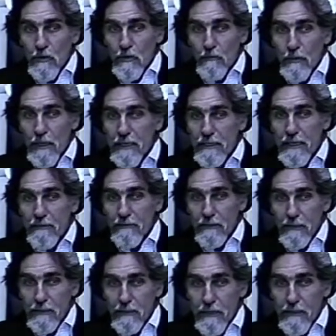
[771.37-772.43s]
But it never
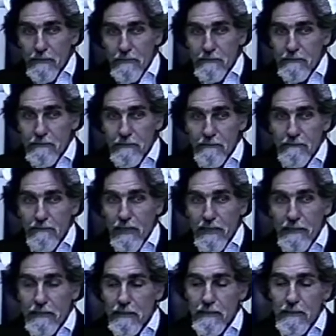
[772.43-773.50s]
can get
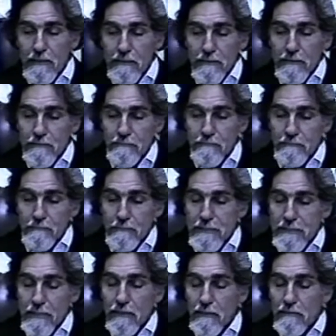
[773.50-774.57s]
finally
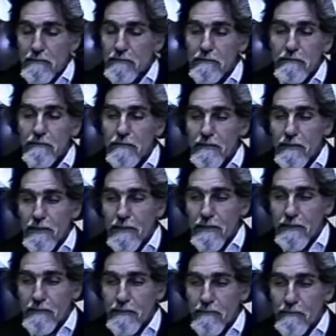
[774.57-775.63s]
settled,
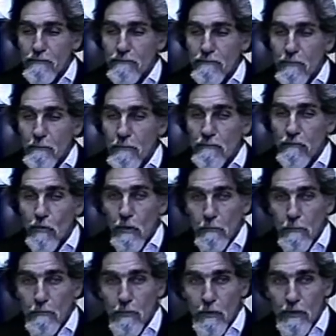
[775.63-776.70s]
and from a formal
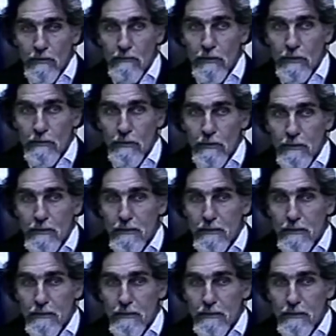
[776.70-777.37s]
point of view,